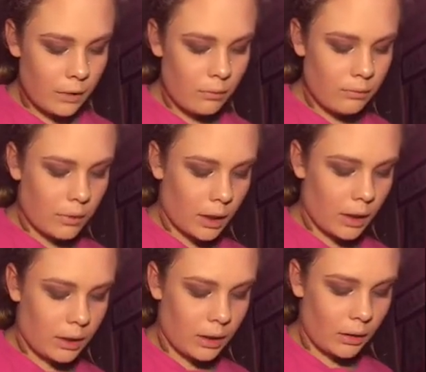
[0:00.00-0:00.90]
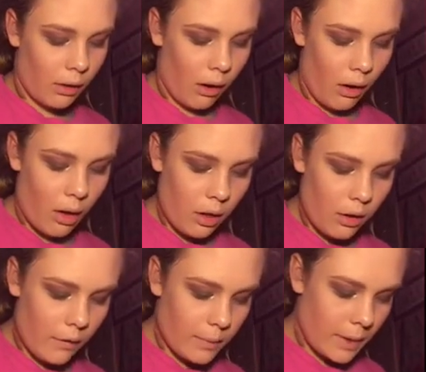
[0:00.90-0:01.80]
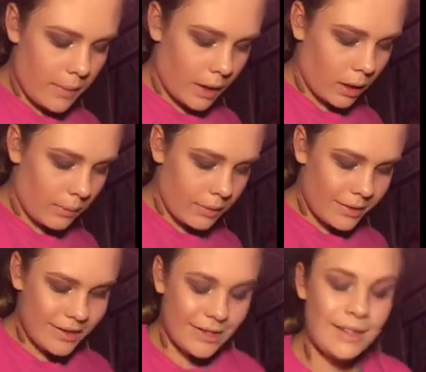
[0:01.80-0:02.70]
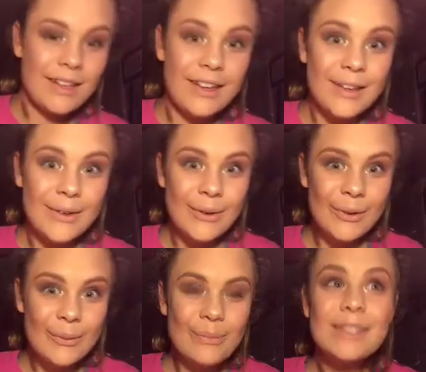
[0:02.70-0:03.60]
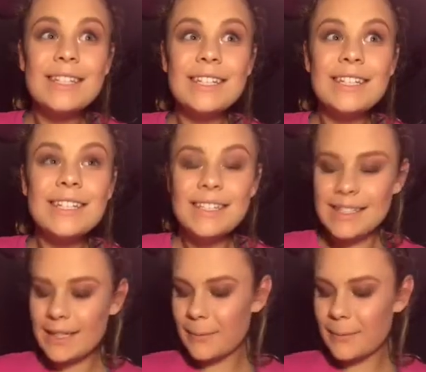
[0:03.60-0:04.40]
Oh, I got glitter all over my makeup. Oopsies.